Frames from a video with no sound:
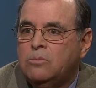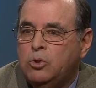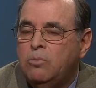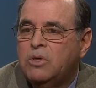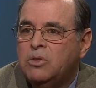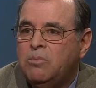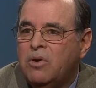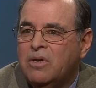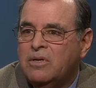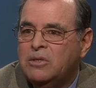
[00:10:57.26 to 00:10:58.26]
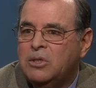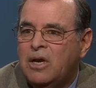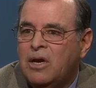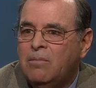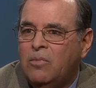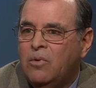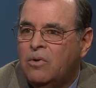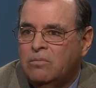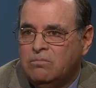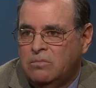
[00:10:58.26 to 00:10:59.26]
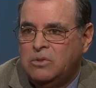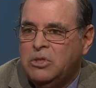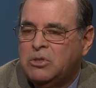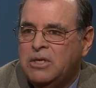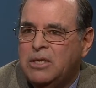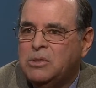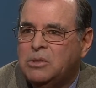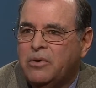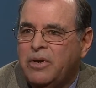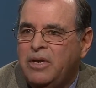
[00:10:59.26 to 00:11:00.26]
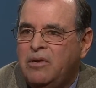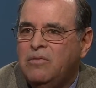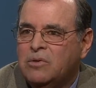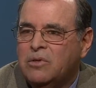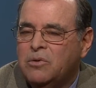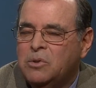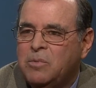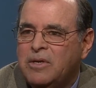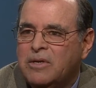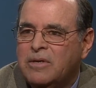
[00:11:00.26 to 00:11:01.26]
too much a part of the job or just a necessary evil, so to speak?